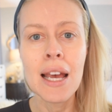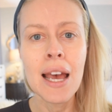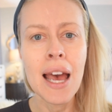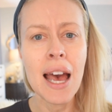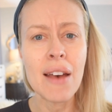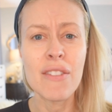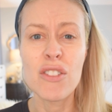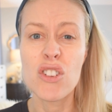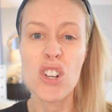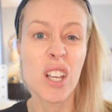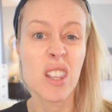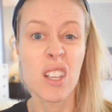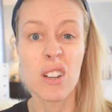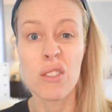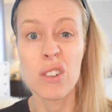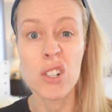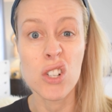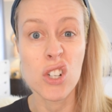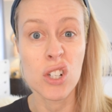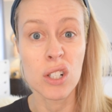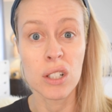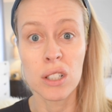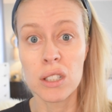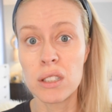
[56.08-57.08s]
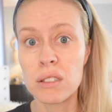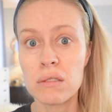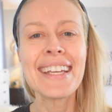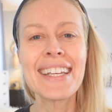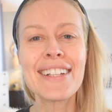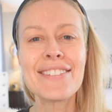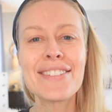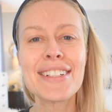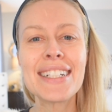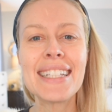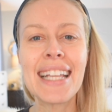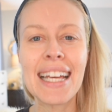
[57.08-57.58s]
Have you tried the original?
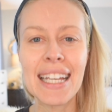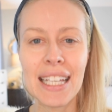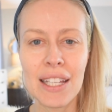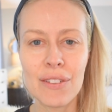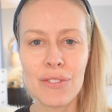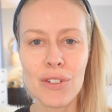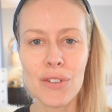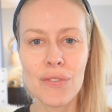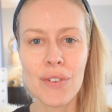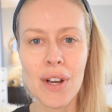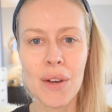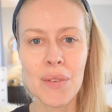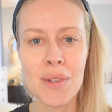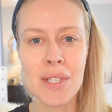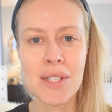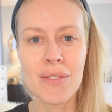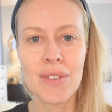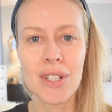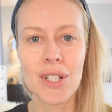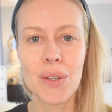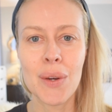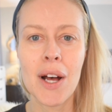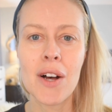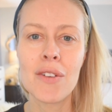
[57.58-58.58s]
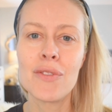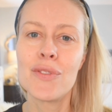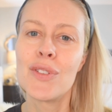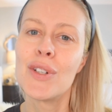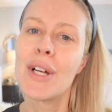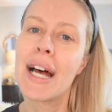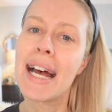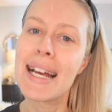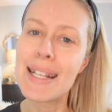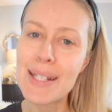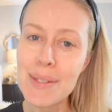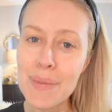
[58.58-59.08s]
Give it a like if you found this video
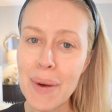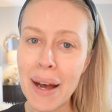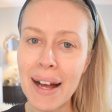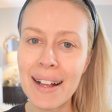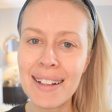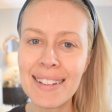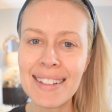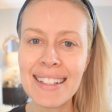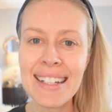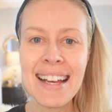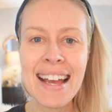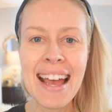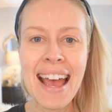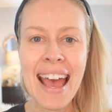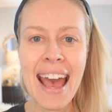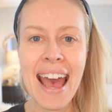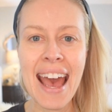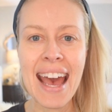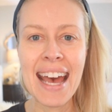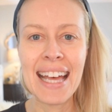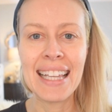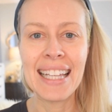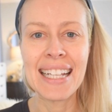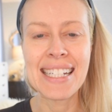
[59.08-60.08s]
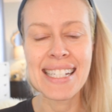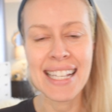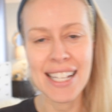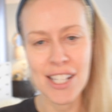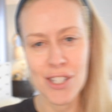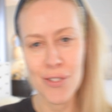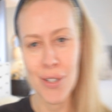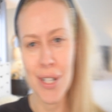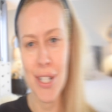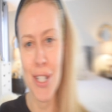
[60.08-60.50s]
helpful as well, and let's get straight